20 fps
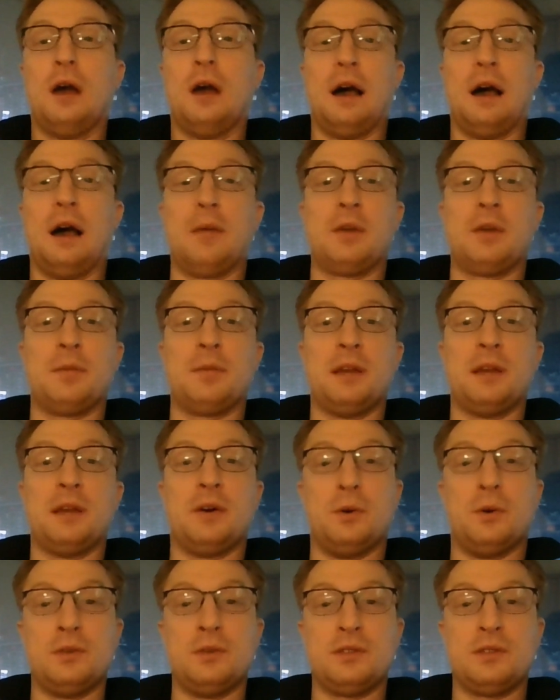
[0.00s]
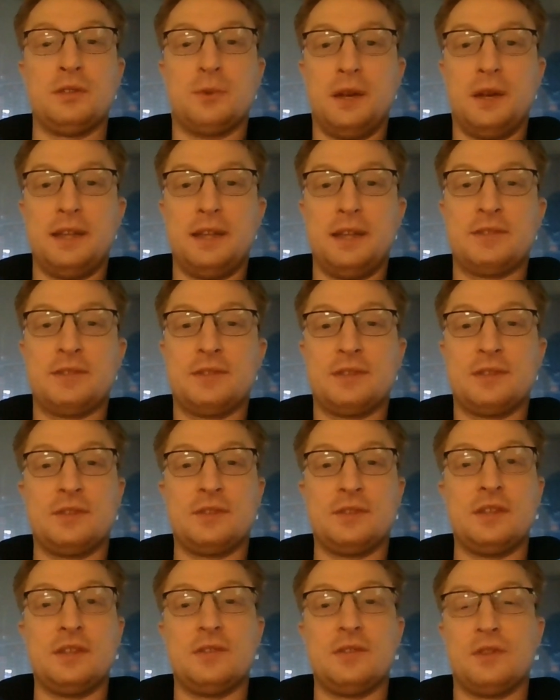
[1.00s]
bringing me to only
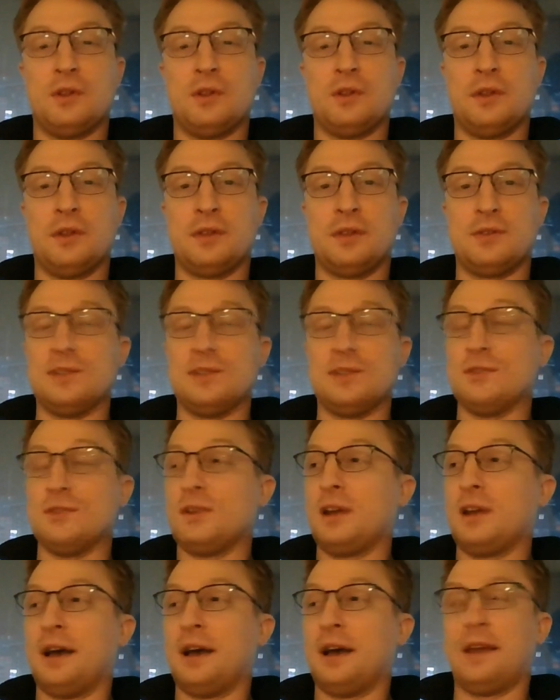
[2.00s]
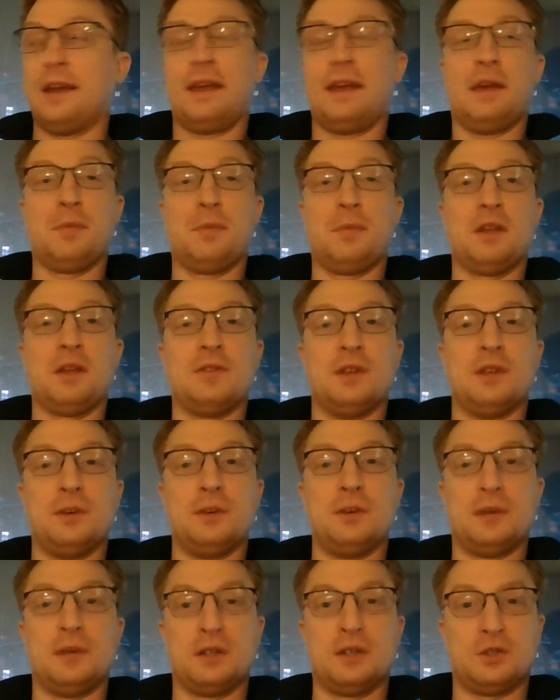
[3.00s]
20-16 still on the season. I am
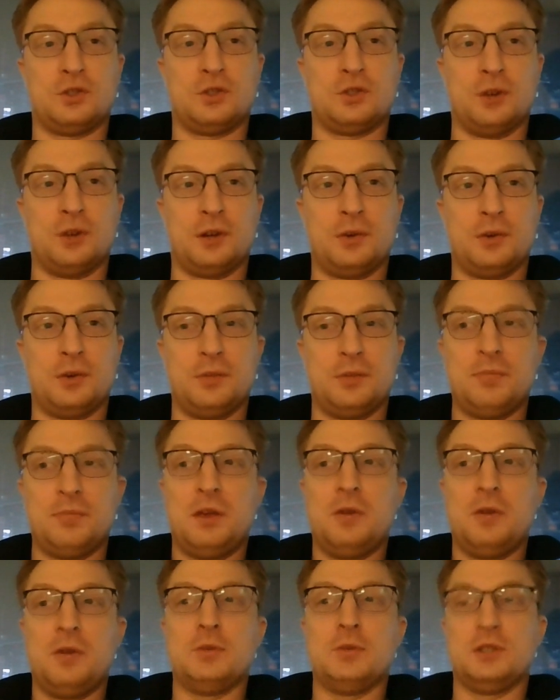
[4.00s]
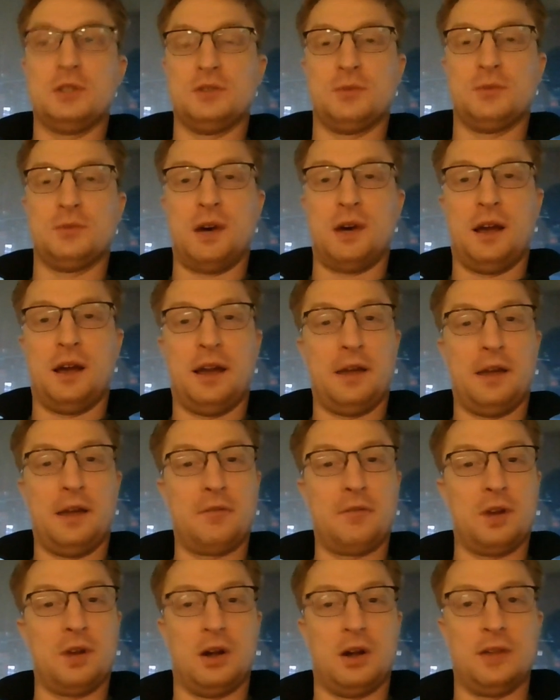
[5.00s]
continuing to struggle, which is why I have
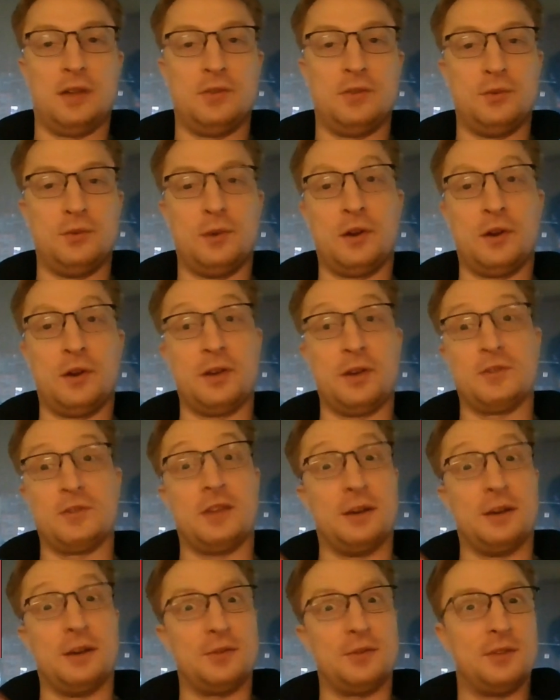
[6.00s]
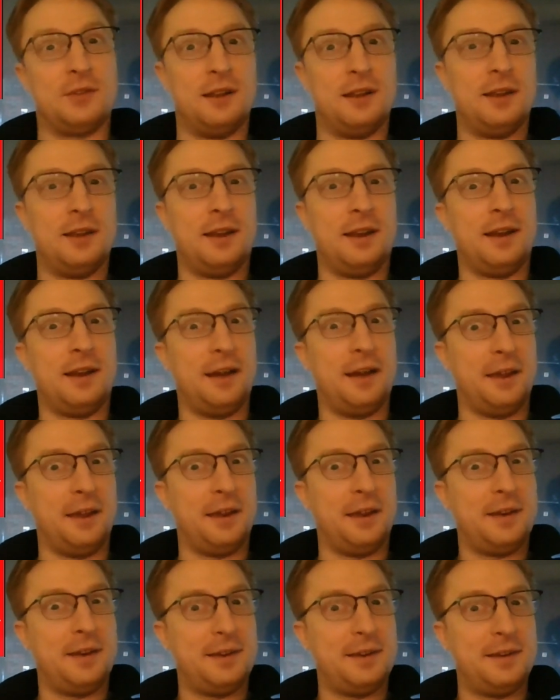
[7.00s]
gone to where it is now Sunday
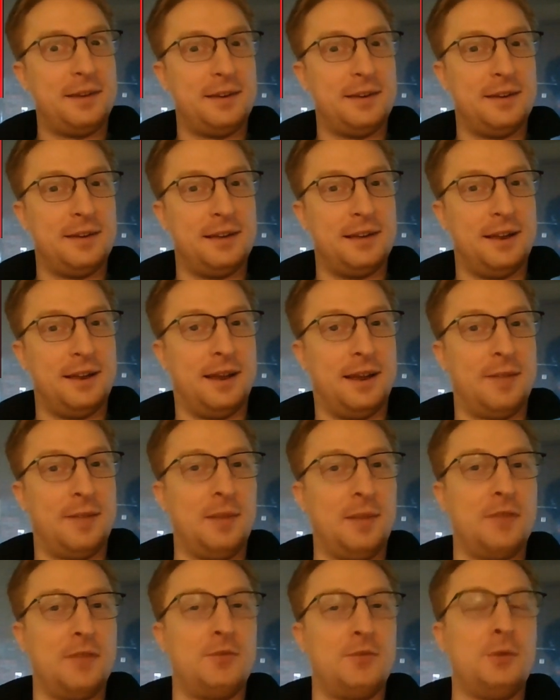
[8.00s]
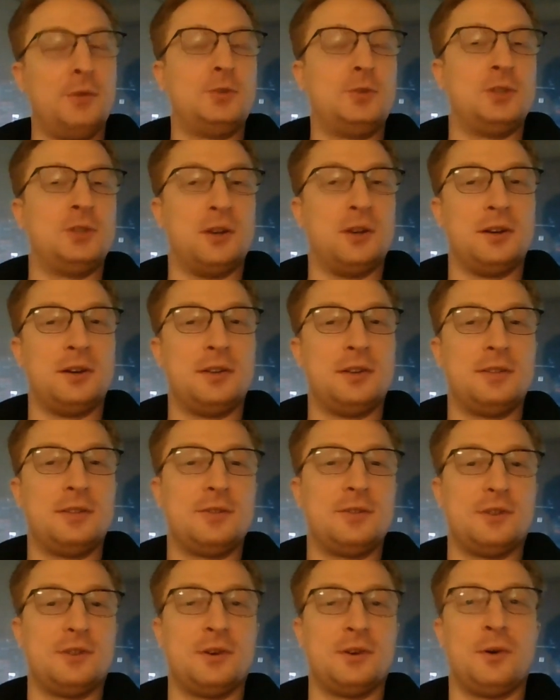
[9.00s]
night. I'm in the future,
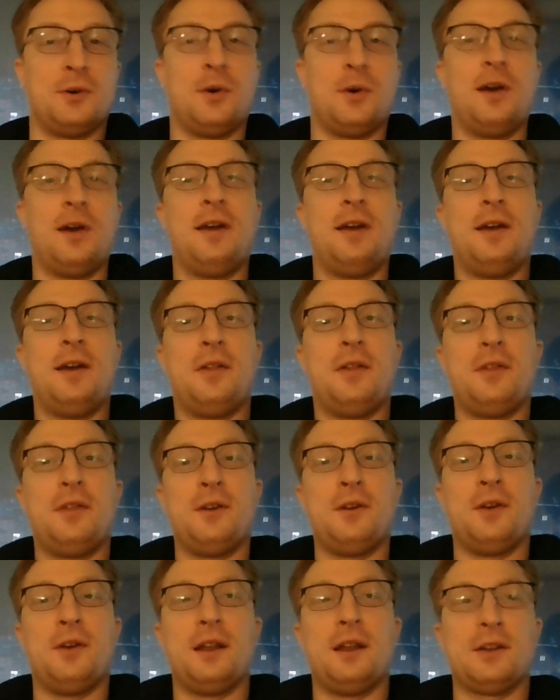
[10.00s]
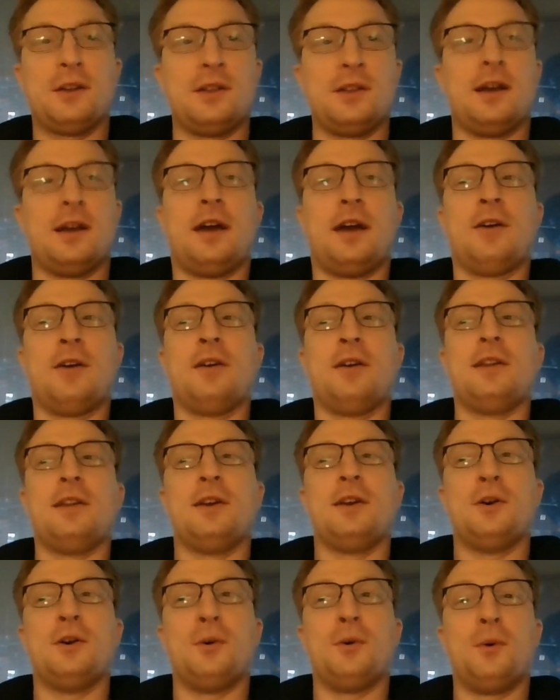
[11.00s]
so theoretically I already
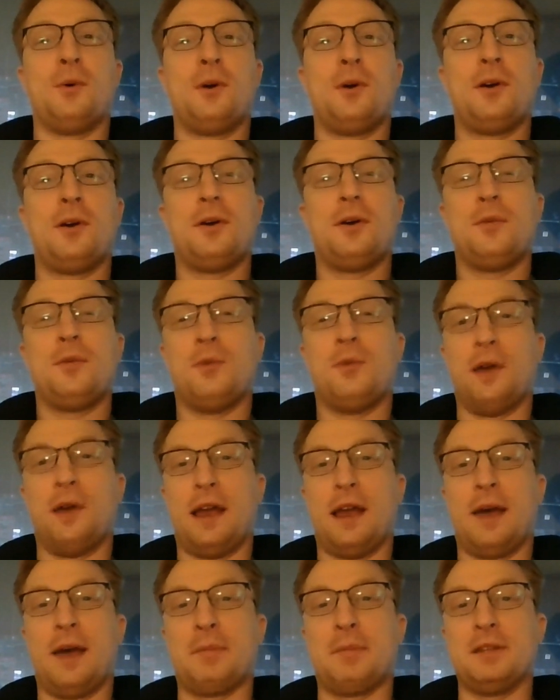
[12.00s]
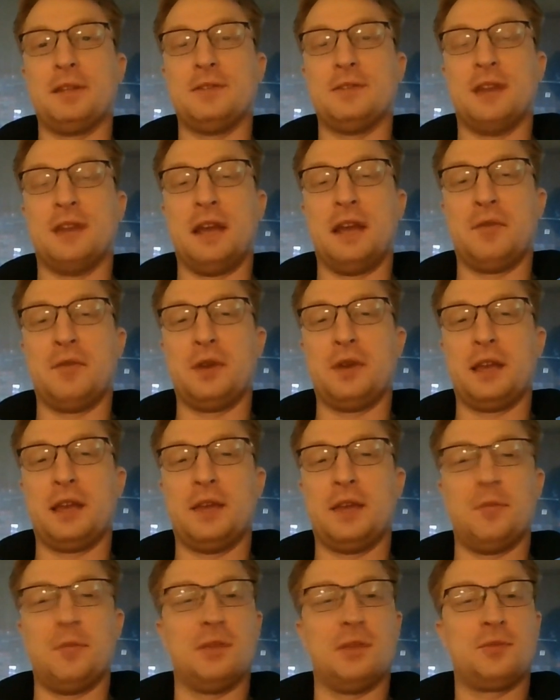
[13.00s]
know what happens in every
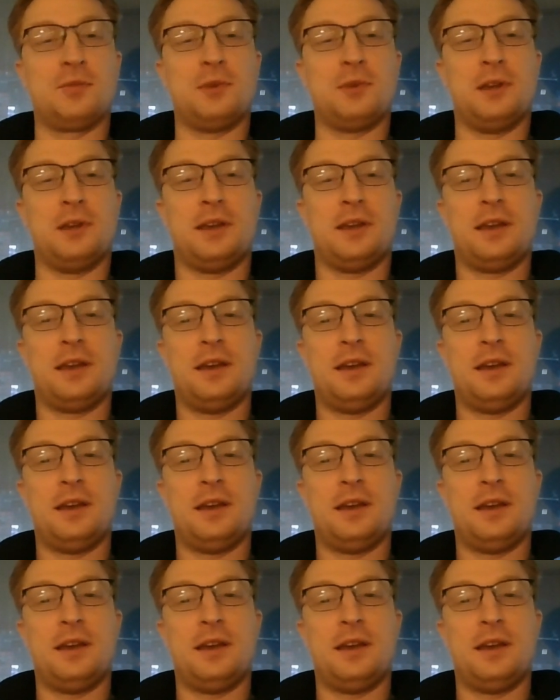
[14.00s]
game this week.